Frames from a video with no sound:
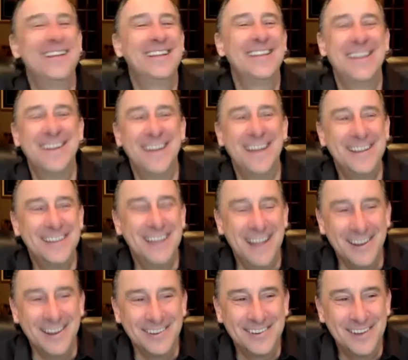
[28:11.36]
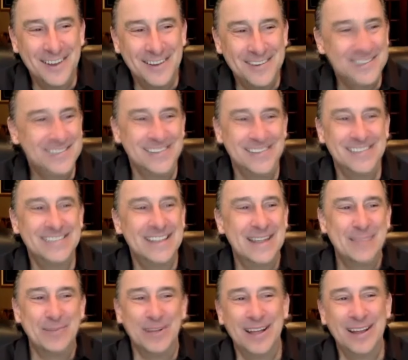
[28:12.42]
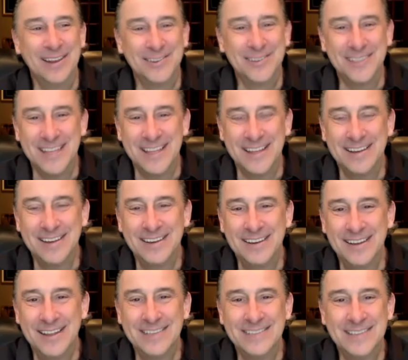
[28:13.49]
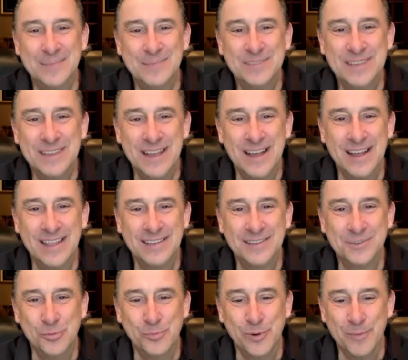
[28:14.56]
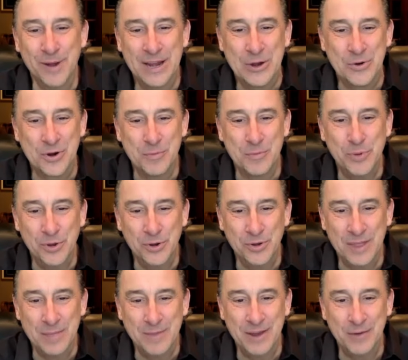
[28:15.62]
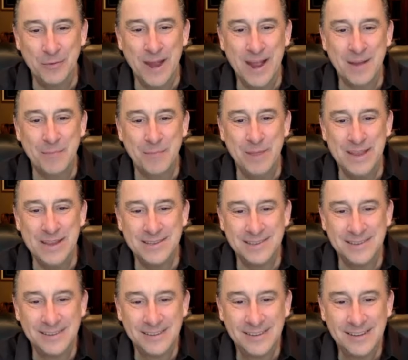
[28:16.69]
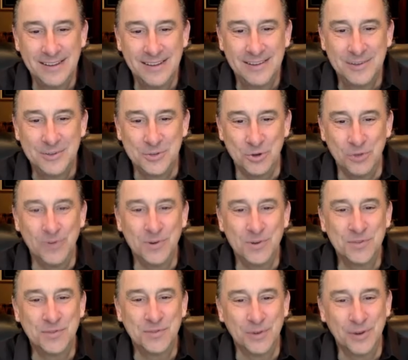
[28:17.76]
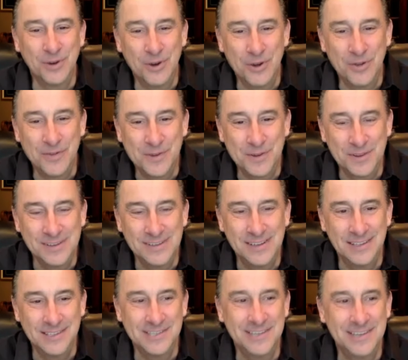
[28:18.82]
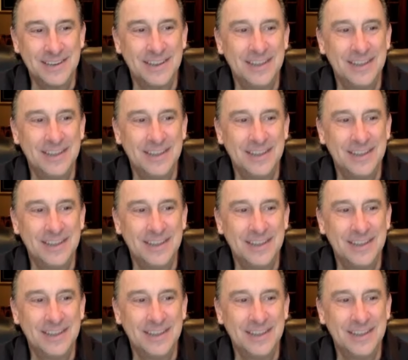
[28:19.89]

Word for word: Kerry, I, I looked uh, just an example. I looked at that SMCI, that super microcomputer. They make rack based mm-hmm. servers for artificial intelligence.